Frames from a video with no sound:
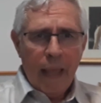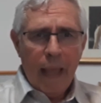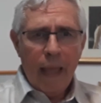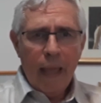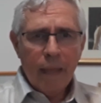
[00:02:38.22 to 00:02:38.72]

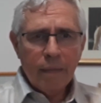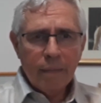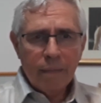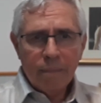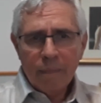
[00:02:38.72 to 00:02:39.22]

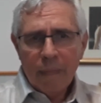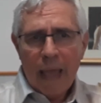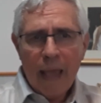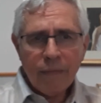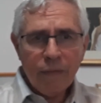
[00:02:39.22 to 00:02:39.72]
and
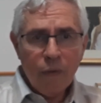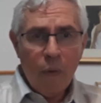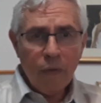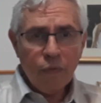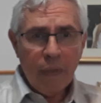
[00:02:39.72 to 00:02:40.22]
ask the
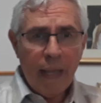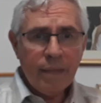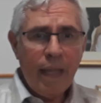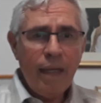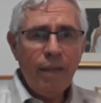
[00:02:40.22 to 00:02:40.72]
question
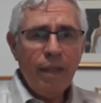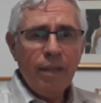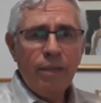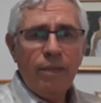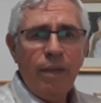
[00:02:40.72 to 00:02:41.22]
Has
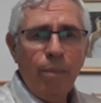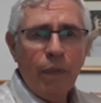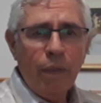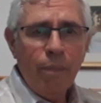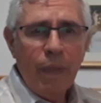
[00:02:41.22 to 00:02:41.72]
anything
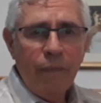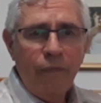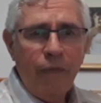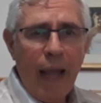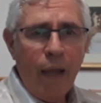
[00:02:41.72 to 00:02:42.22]
similar been
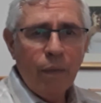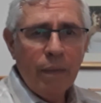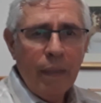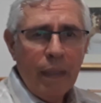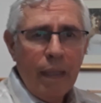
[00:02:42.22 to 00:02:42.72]

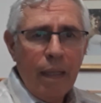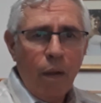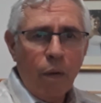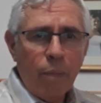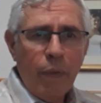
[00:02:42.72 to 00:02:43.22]
found
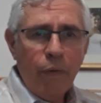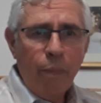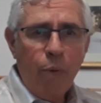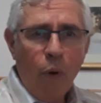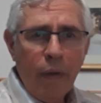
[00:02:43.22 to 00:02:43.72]
or been
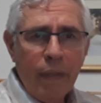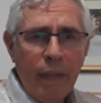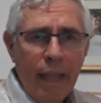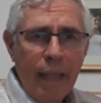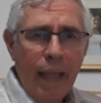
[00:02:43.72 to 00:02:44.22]

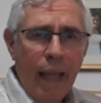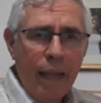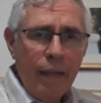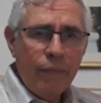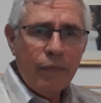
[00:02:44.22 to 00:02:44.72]
reported?
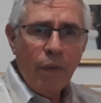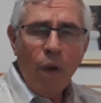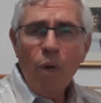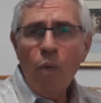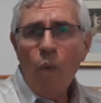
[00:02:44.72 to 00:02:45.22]
And if
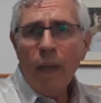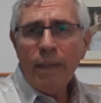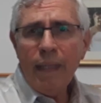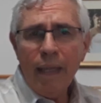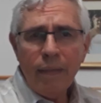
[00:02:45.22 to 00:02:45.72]
so,
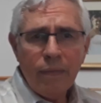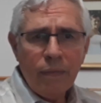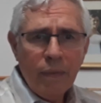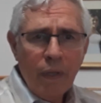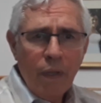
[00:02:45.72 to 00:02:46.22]
what
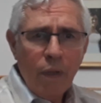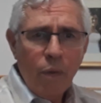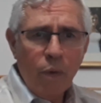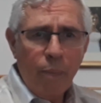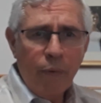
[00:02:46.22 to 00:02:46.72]
tests
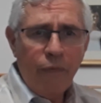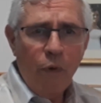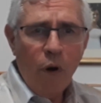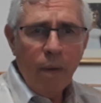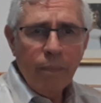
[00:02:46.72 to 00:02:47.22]
were
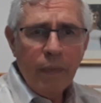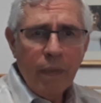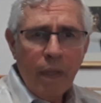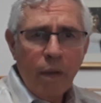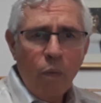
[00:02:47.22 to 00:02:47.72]
performed?
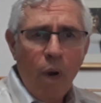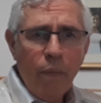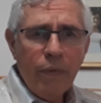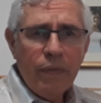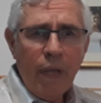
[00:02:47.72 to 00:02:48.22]

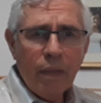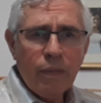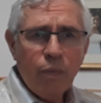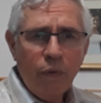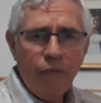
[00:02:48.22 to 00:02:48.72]
What
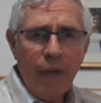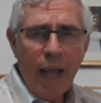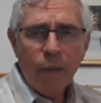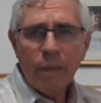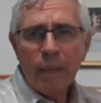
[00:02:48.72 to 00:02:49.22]
results were
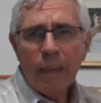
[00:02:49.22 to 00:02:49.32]
found?